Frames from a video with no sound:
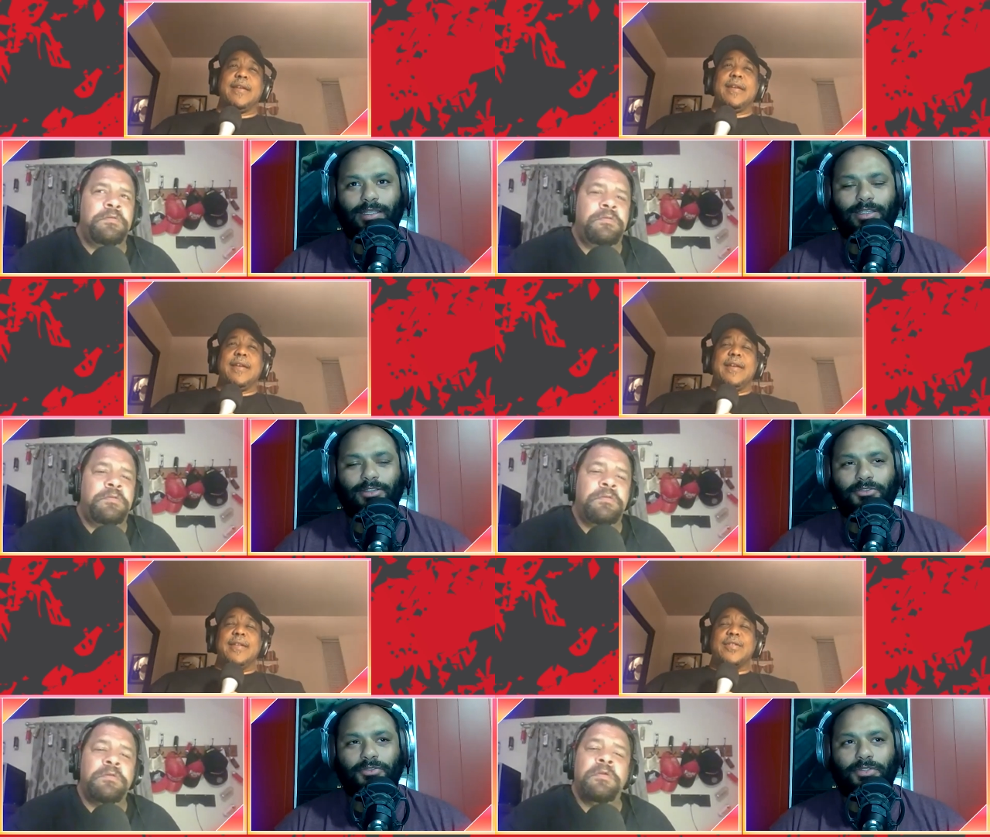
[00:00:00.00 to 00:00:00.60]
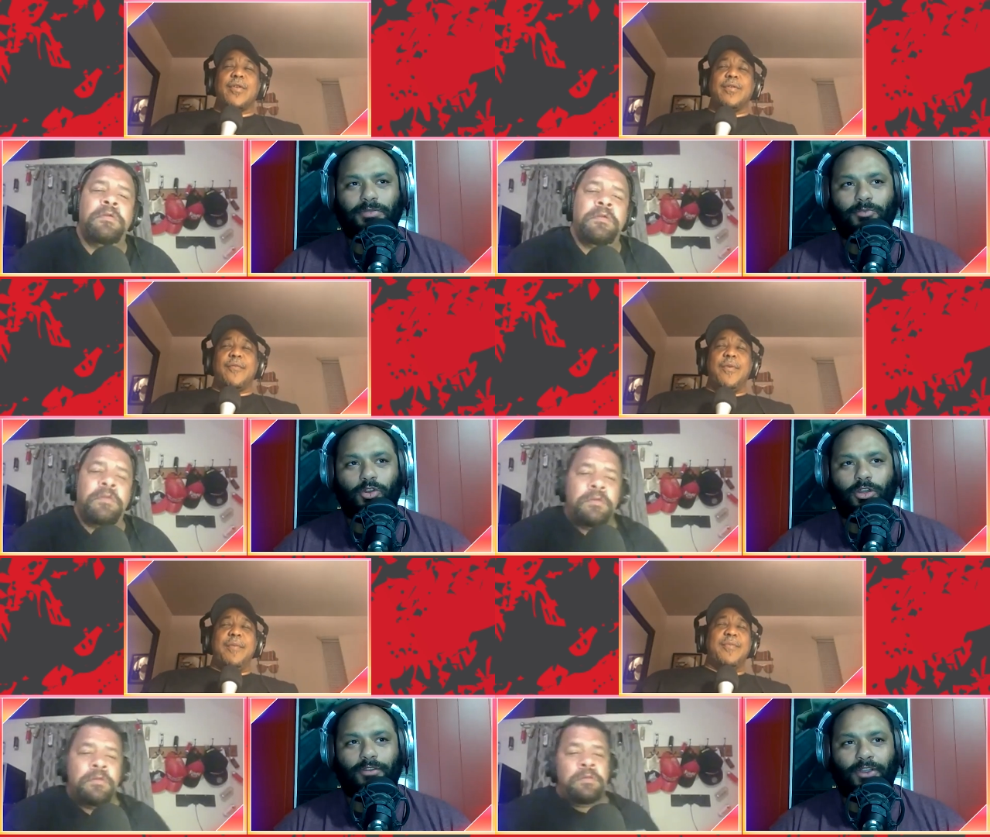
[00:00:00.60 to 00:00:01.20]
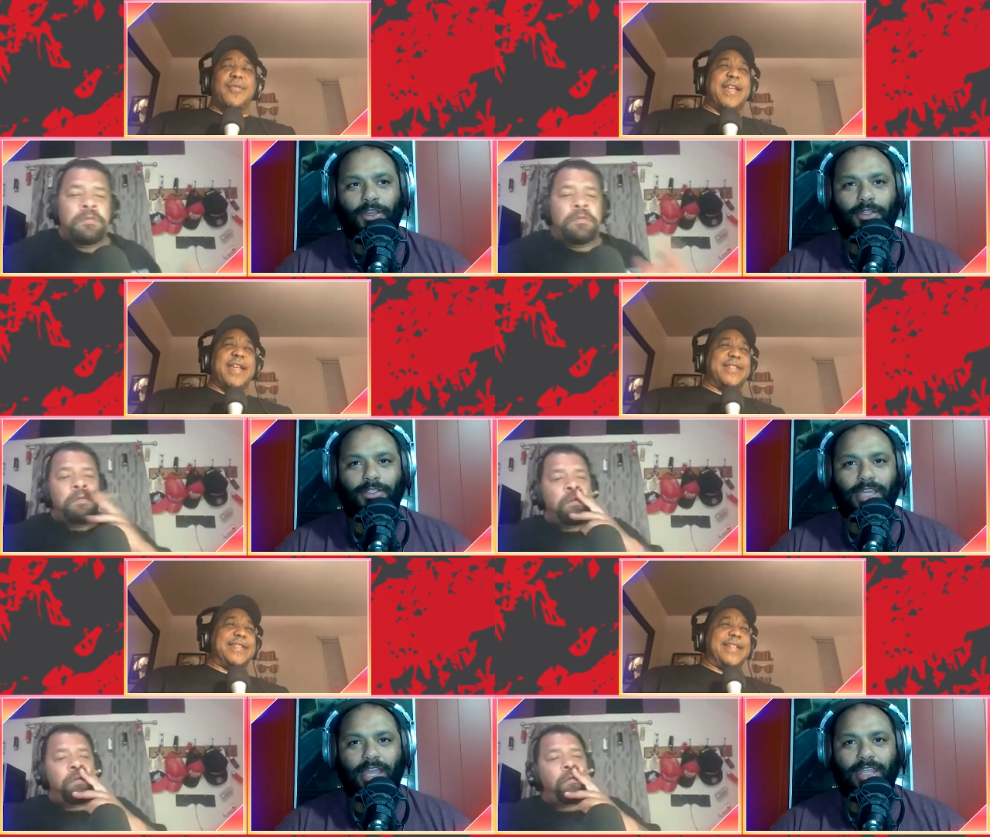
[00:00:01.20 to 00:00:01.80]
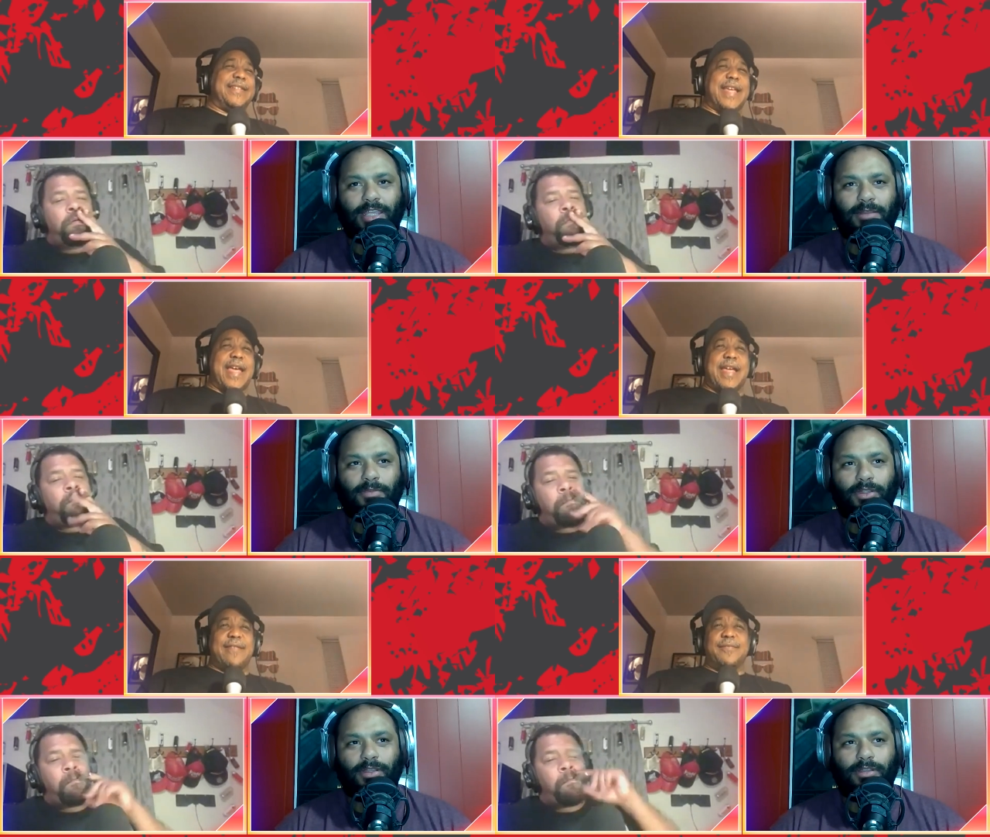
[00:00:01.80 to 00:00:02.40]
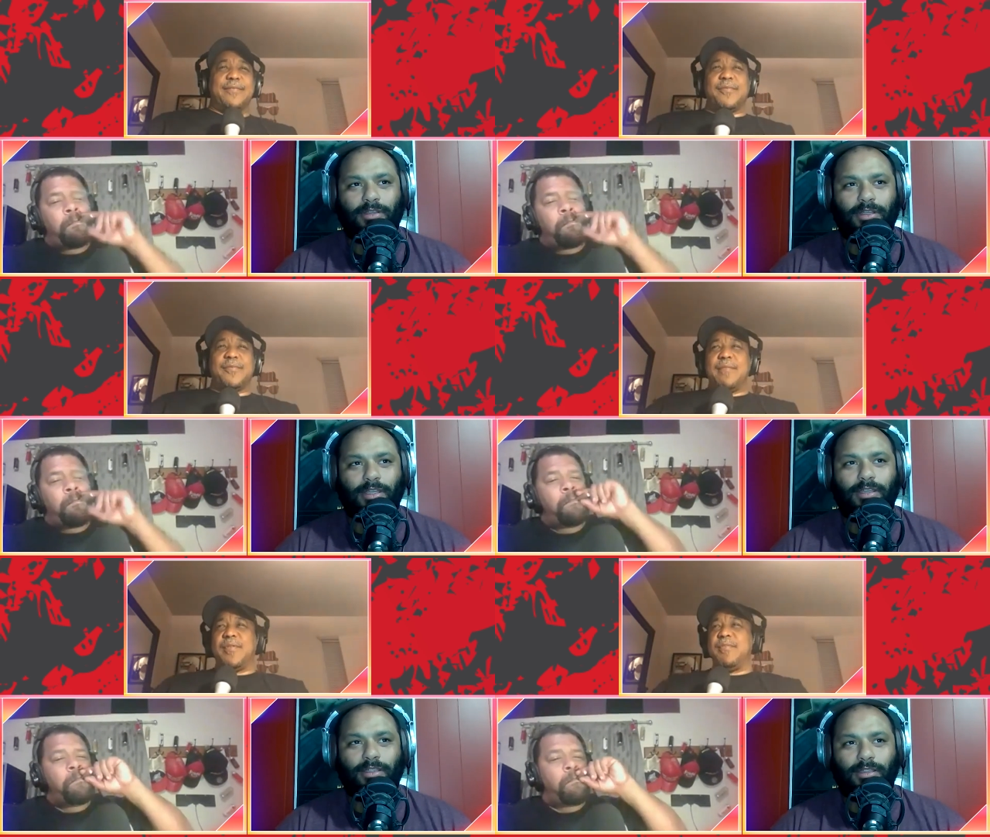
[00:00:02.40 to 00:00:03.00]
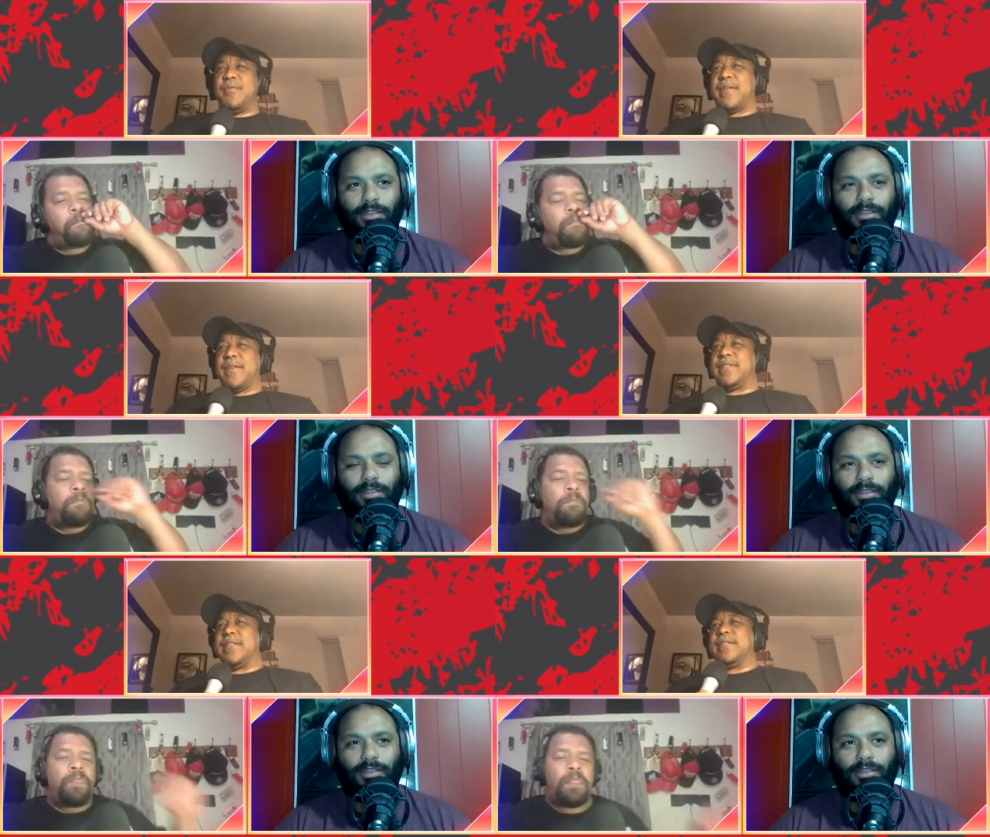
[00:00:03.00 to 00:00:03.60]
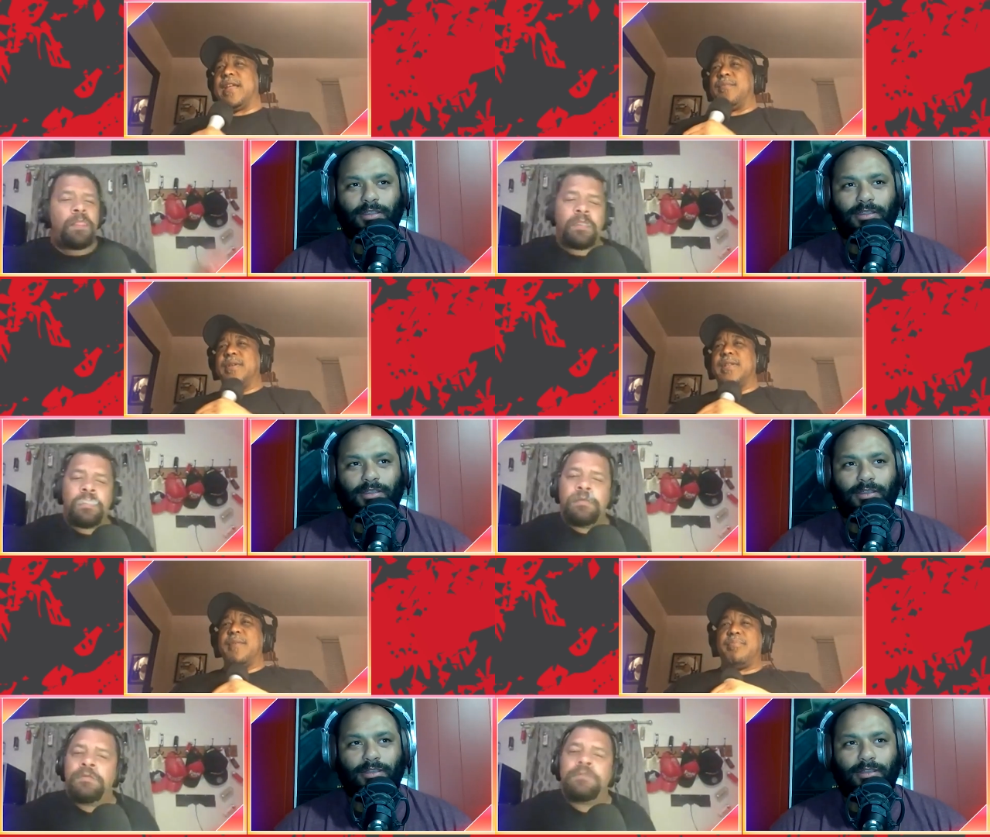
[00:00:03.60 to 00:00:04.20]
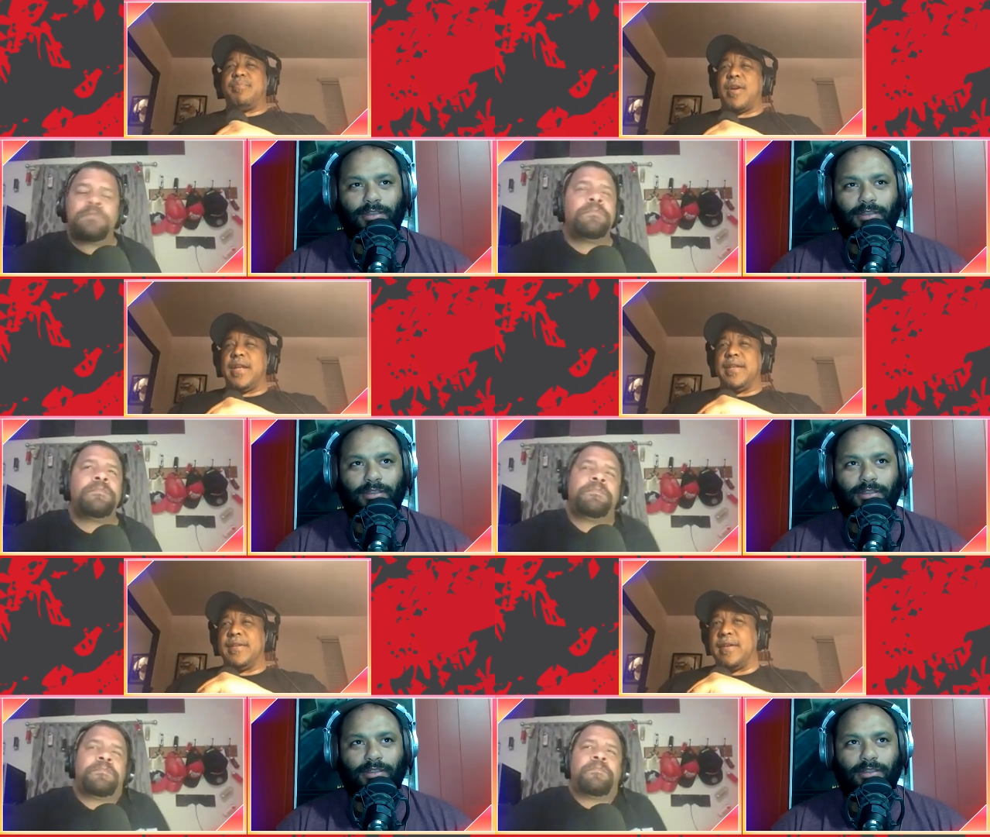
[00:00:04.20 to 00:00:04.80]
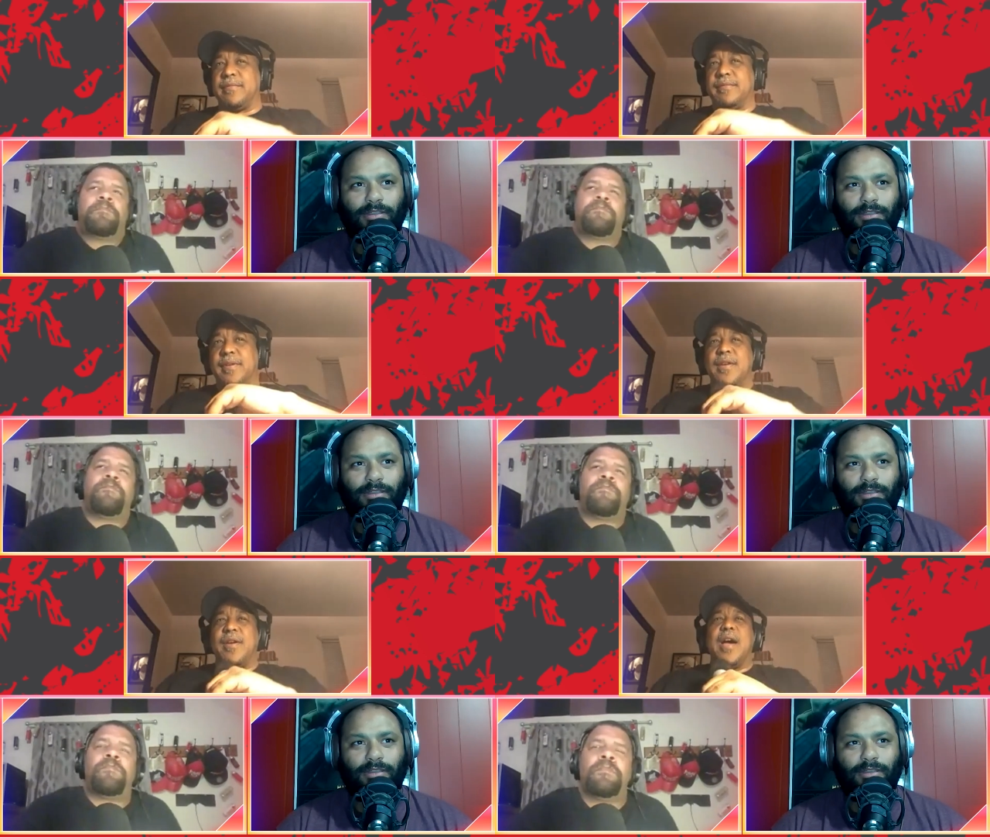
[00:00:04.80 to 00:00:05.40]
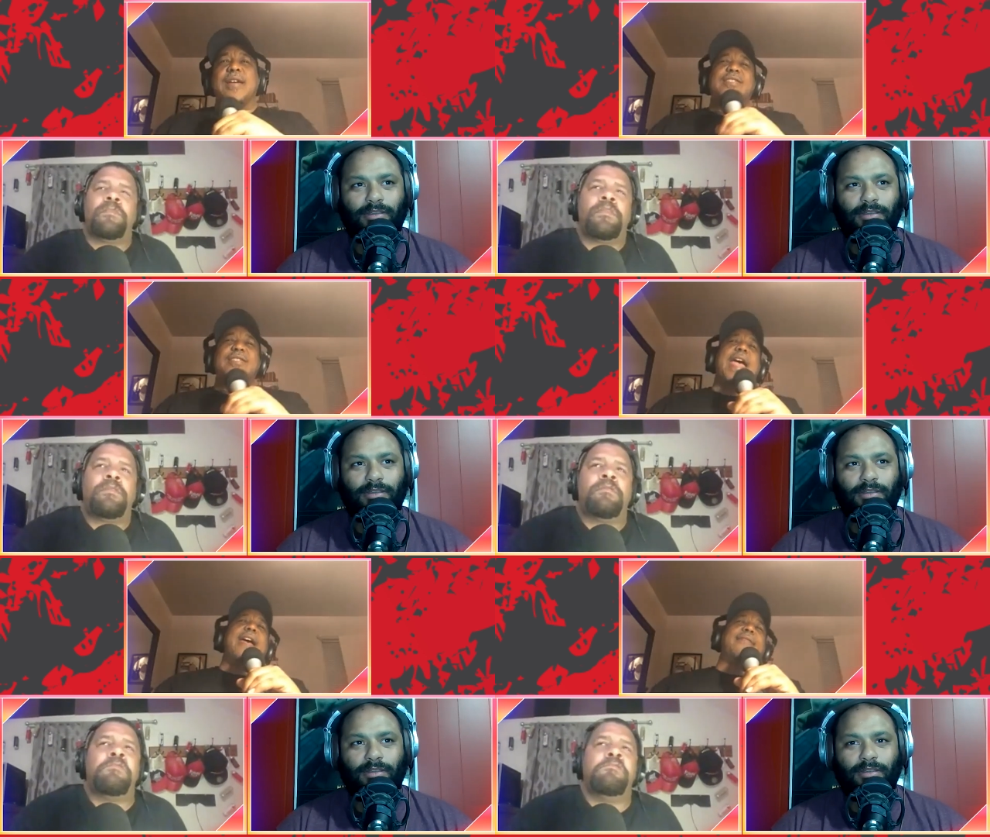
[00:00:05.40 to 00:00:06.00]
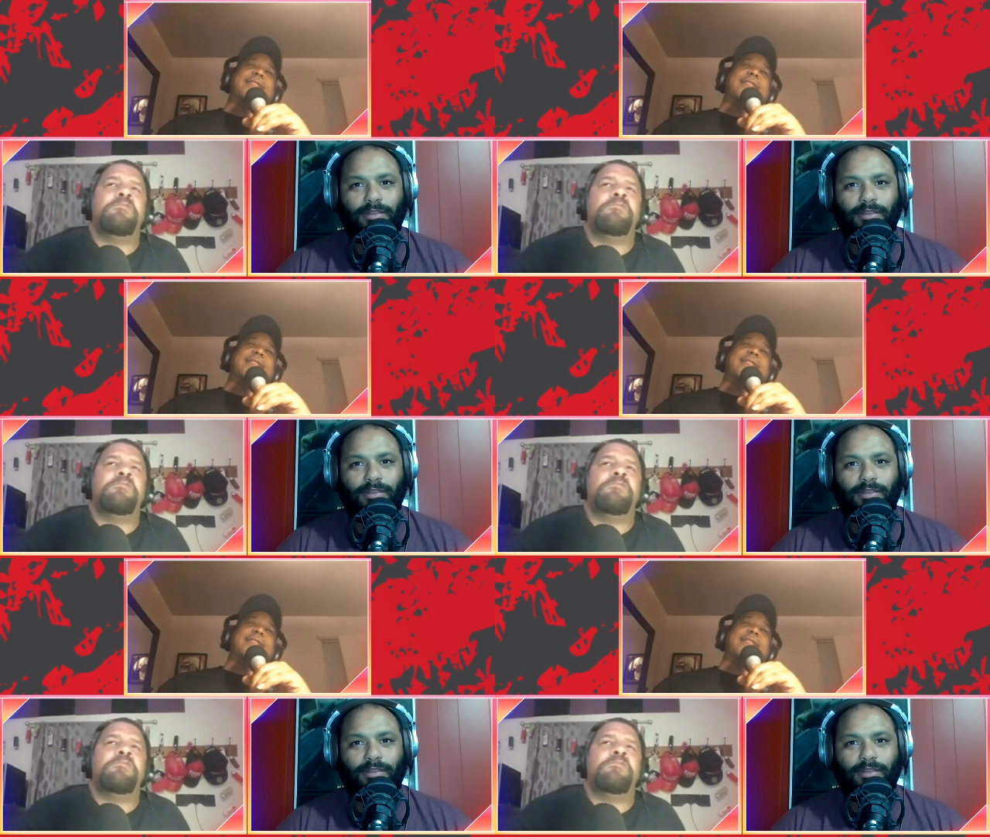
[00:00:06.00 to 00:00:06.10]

Speaker 1: it was more what of a tie-in, but yeah. what movie ever did that where they brought in their uh, Shaft